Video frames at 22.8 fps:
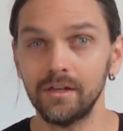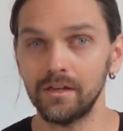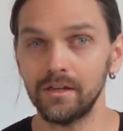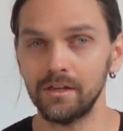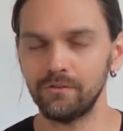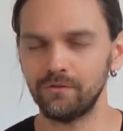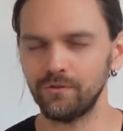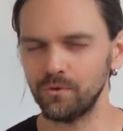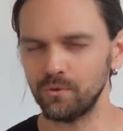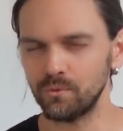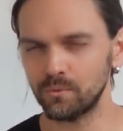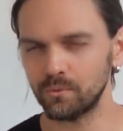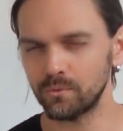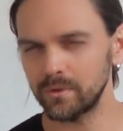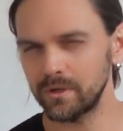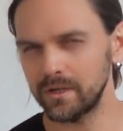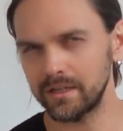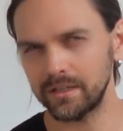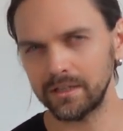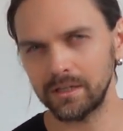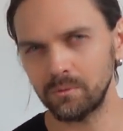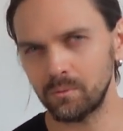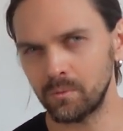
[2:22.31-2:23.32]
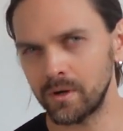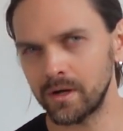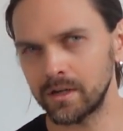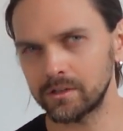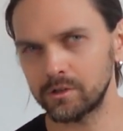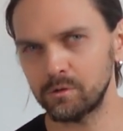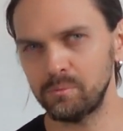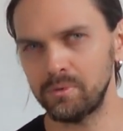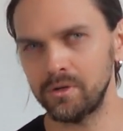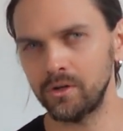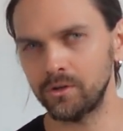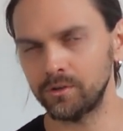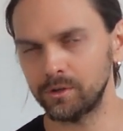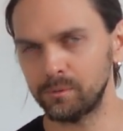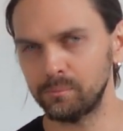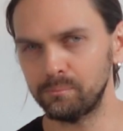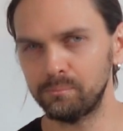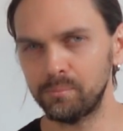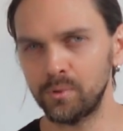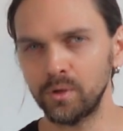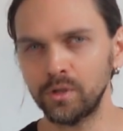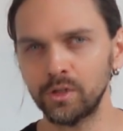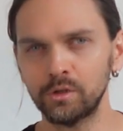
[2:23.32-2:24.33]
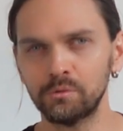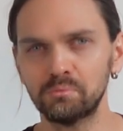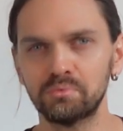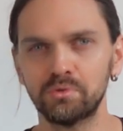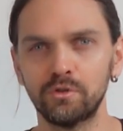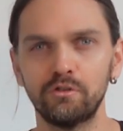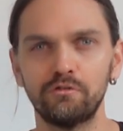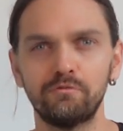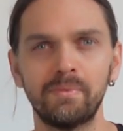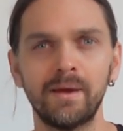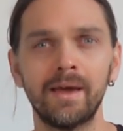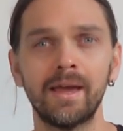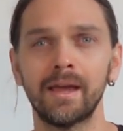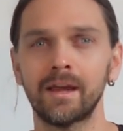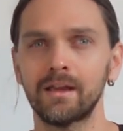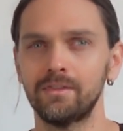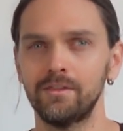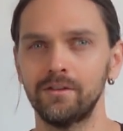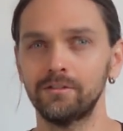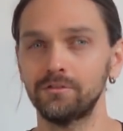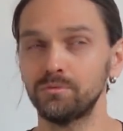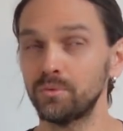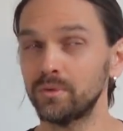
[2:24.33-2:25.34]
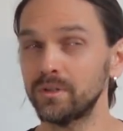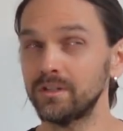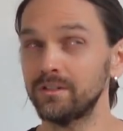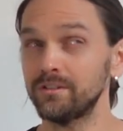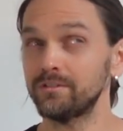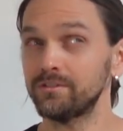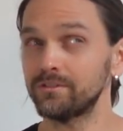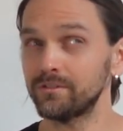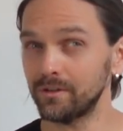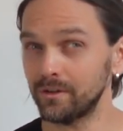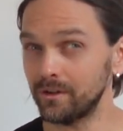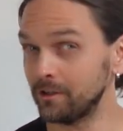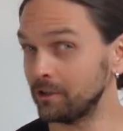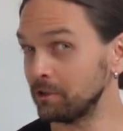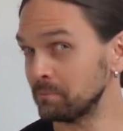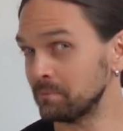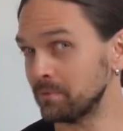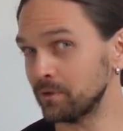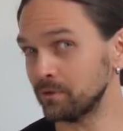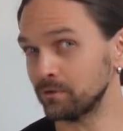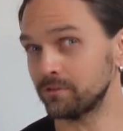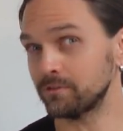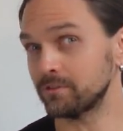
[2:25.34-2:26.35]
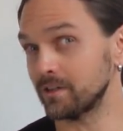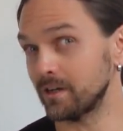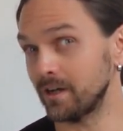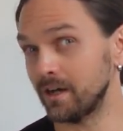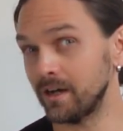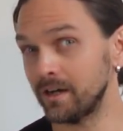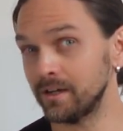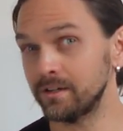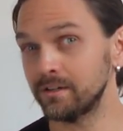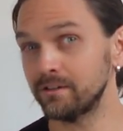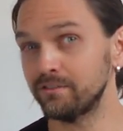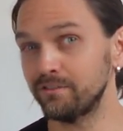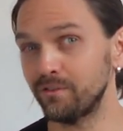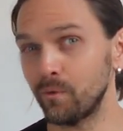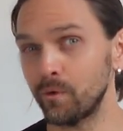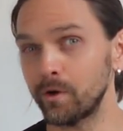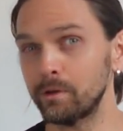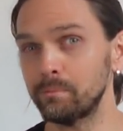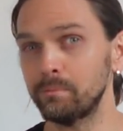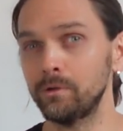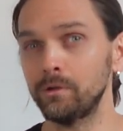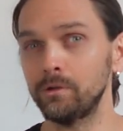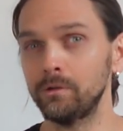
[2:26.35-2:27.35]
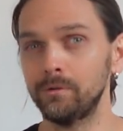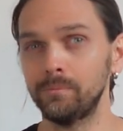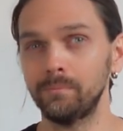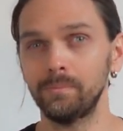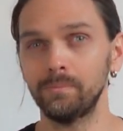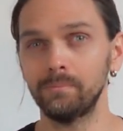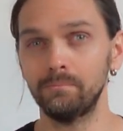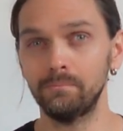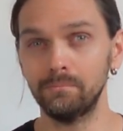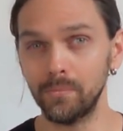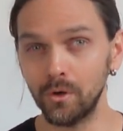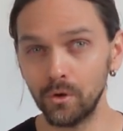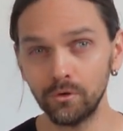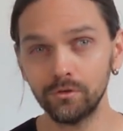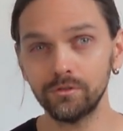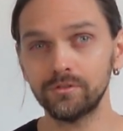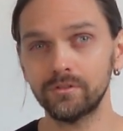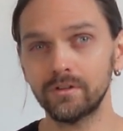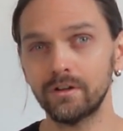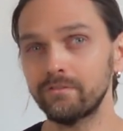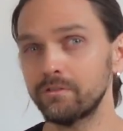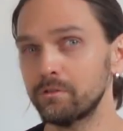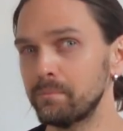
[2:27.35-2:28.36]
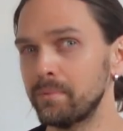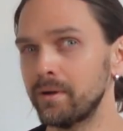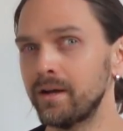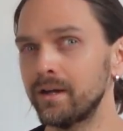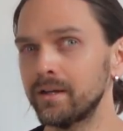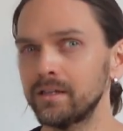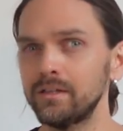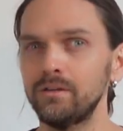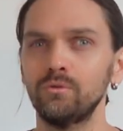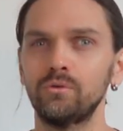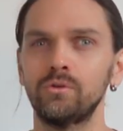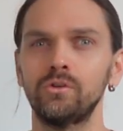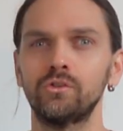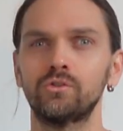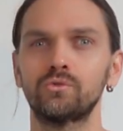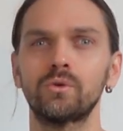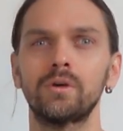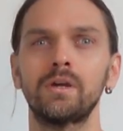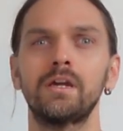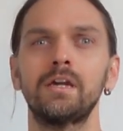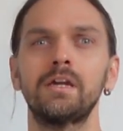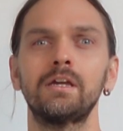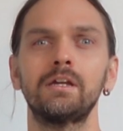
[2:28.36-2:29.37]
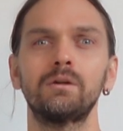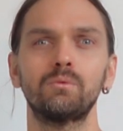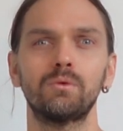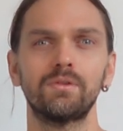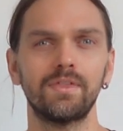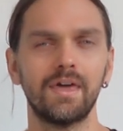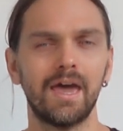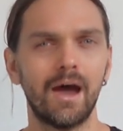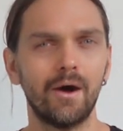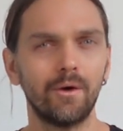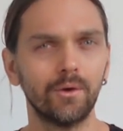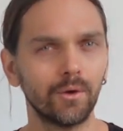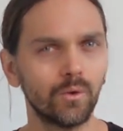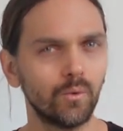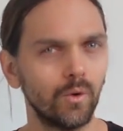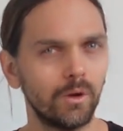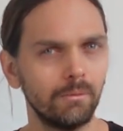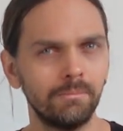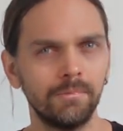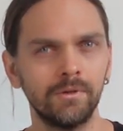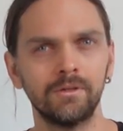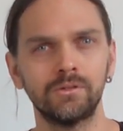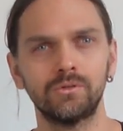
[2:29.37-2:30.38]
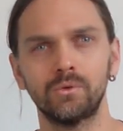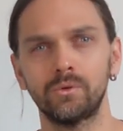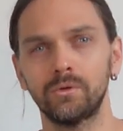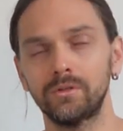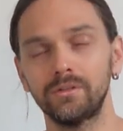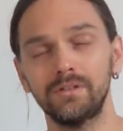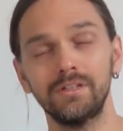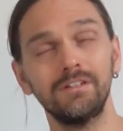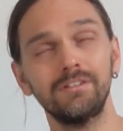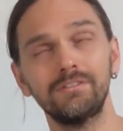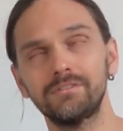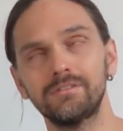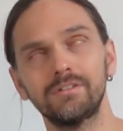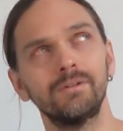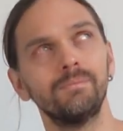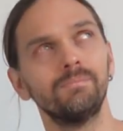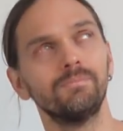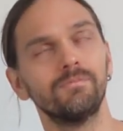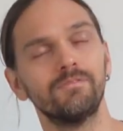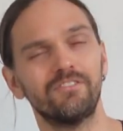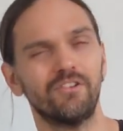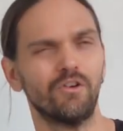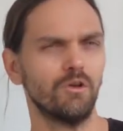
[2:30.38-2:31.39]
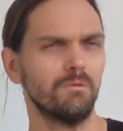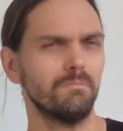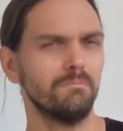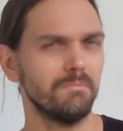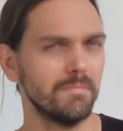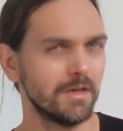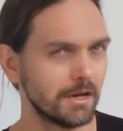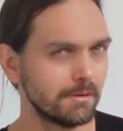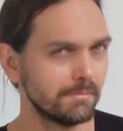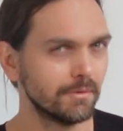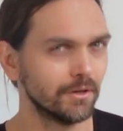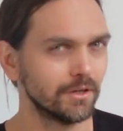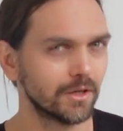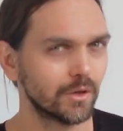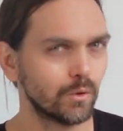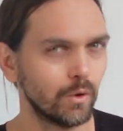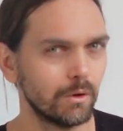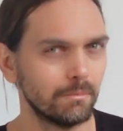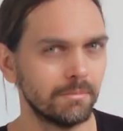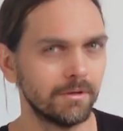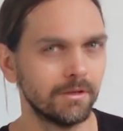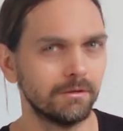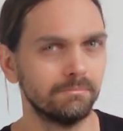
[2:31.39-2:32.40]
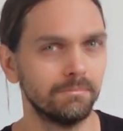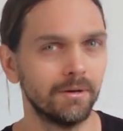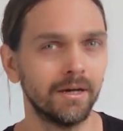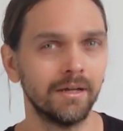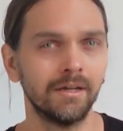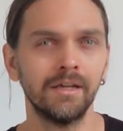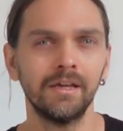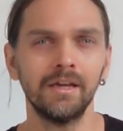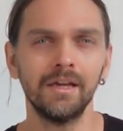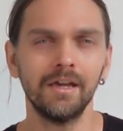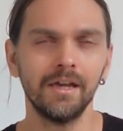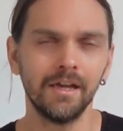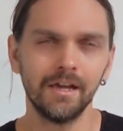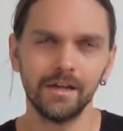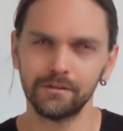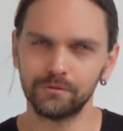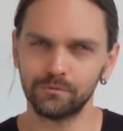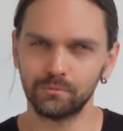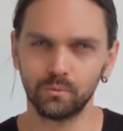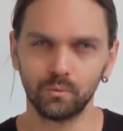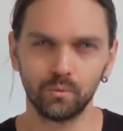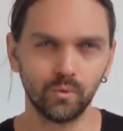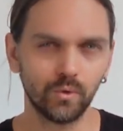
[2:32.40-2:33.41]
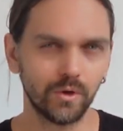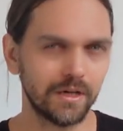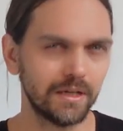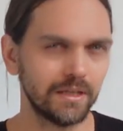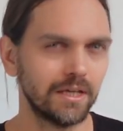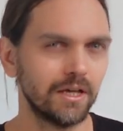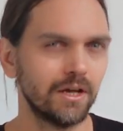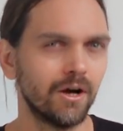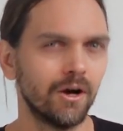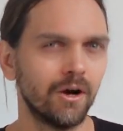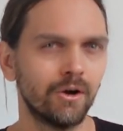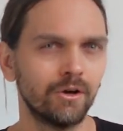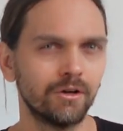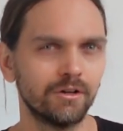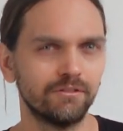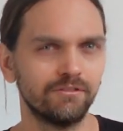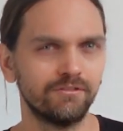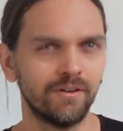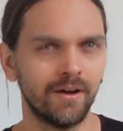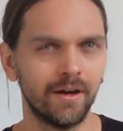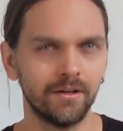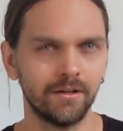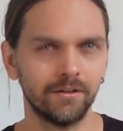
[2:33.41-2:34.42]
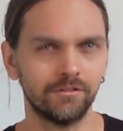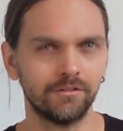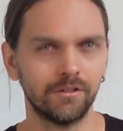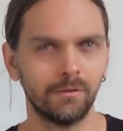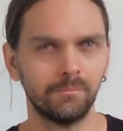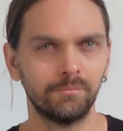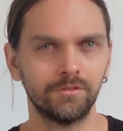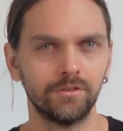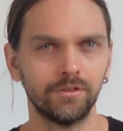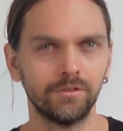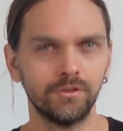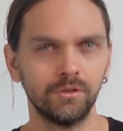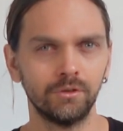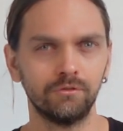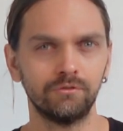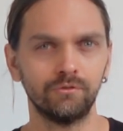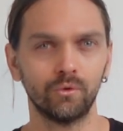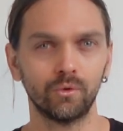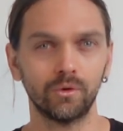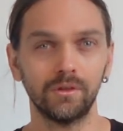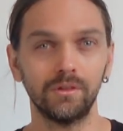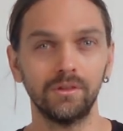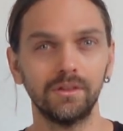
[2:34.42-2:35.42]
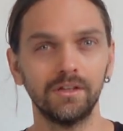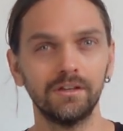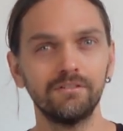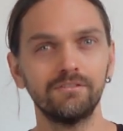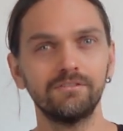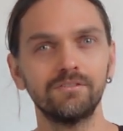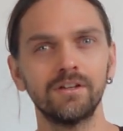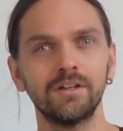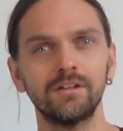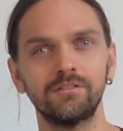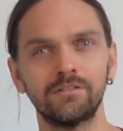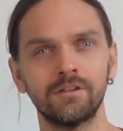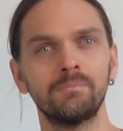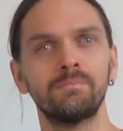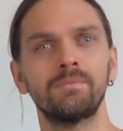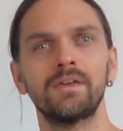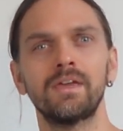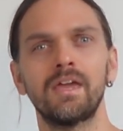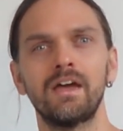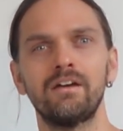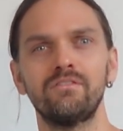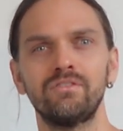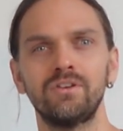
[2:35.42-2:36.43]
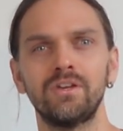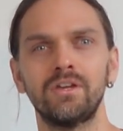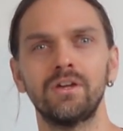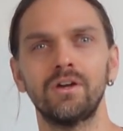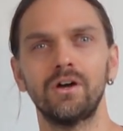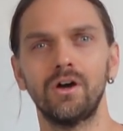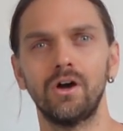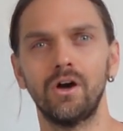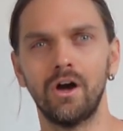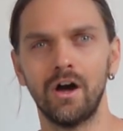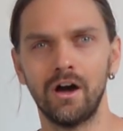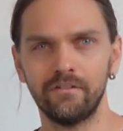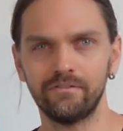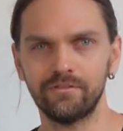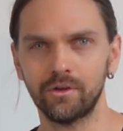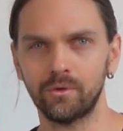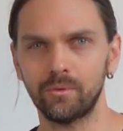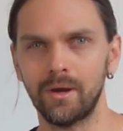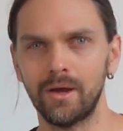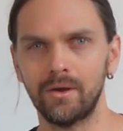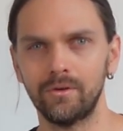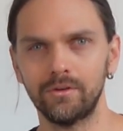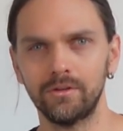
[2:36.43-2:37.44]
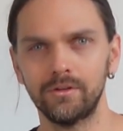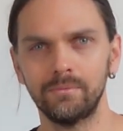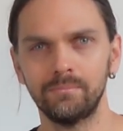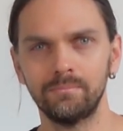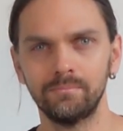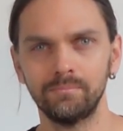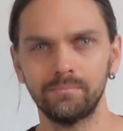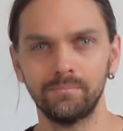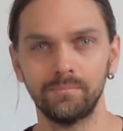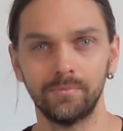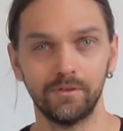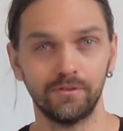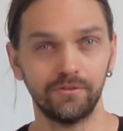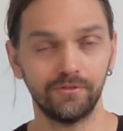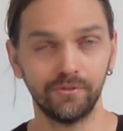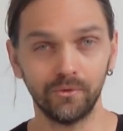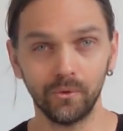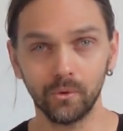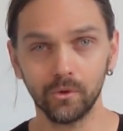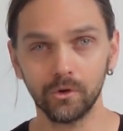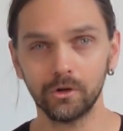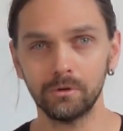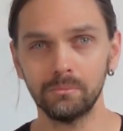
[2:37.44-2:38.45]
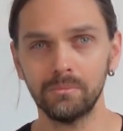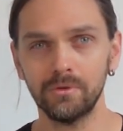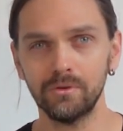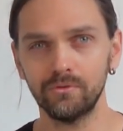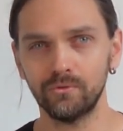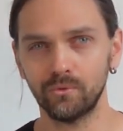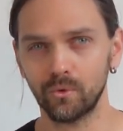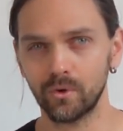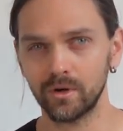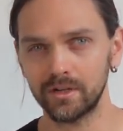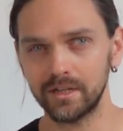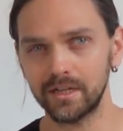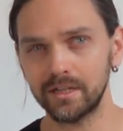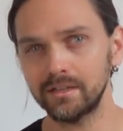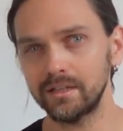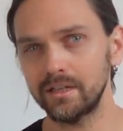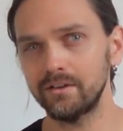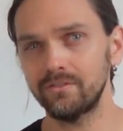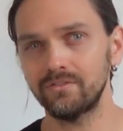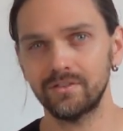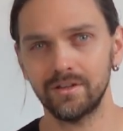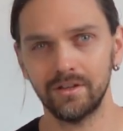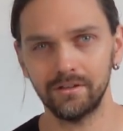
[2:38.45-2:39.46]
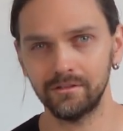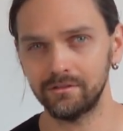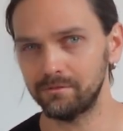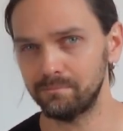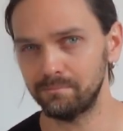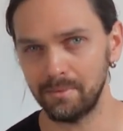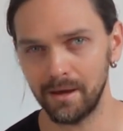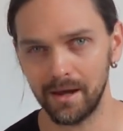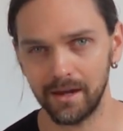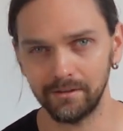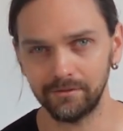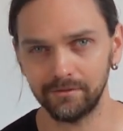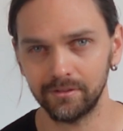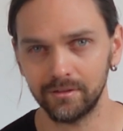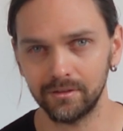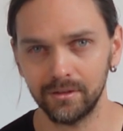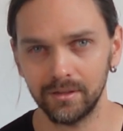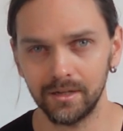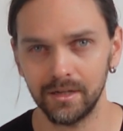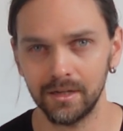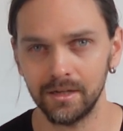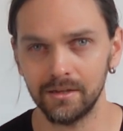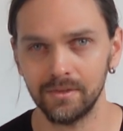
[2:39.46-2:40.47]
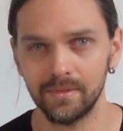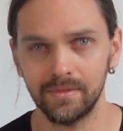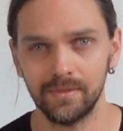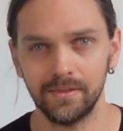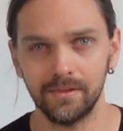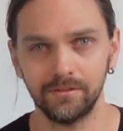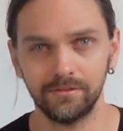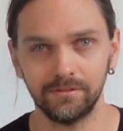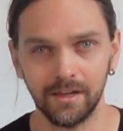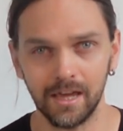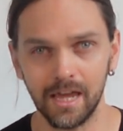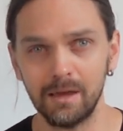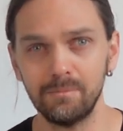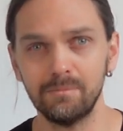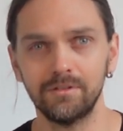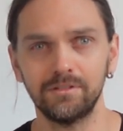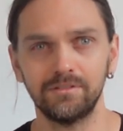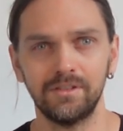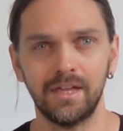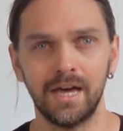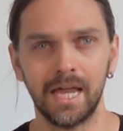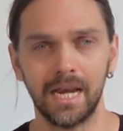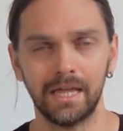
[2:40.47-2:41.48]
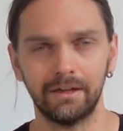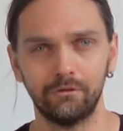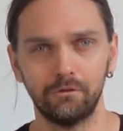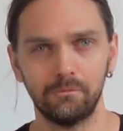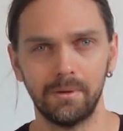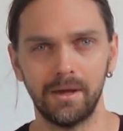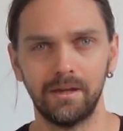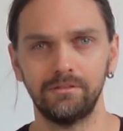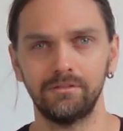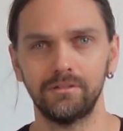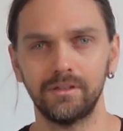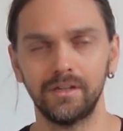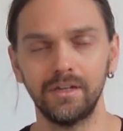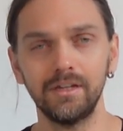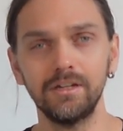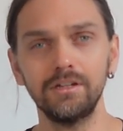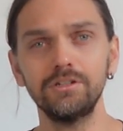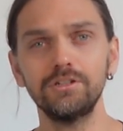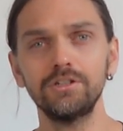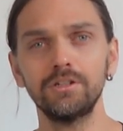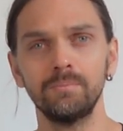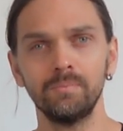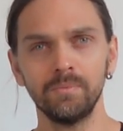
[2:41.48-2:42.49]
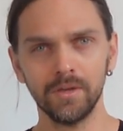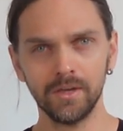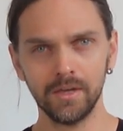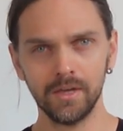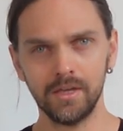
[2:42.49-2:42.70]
If you really want to build a bulletproof back, this one is almost unavoidable. Most of the body you can train without equipment, or at least very minimal equipment, but it's really hard to find a substitute for lifting something heavy off the ground. The form for a deadlift is basically the same as that of a basic hinge.